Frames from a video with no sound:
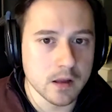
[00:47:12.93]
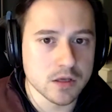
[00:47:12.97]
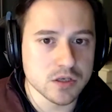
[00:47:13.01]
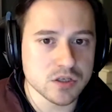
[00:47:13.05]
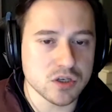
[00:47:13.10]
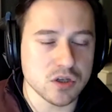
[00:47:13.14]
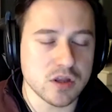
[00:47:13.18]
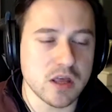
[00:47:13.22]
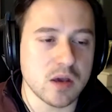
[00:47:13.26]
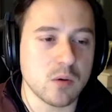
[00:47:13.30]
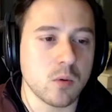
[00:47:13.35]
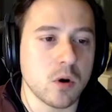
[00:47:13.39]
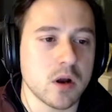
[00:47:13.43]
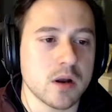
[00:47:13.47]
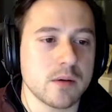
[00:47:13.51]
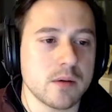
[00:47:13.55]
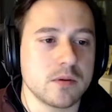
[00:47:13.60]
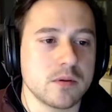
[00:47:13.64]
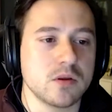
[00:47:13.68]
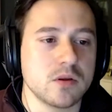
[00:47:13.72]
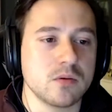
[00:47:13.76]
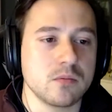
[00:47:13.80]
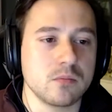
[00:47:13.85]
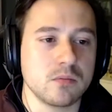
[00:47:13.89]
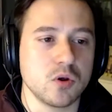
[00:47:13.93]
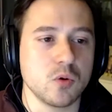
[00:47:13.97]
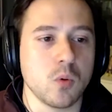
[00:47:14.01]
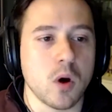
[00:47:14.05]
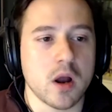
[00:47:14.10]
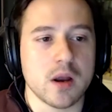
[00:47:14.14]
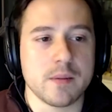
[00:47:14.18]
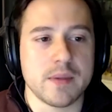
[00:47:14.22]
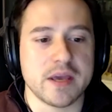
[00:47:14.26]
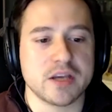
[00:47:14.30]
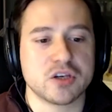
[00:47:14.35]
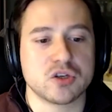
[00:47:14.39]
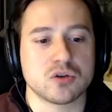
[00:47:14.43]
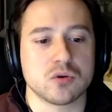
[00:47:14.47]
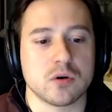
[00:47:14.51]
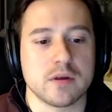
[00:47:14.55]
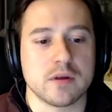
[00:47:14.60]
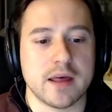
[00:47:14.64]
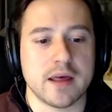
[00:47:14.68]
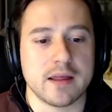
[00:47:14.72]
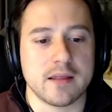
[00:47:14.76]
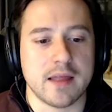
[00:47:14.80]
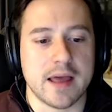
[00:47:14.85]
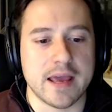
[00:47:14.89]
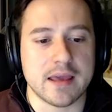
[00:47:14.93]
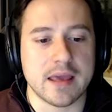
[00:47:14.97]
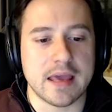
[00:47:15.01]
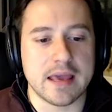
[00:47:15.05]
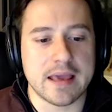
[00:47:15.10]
So they want to, you want to make sure that like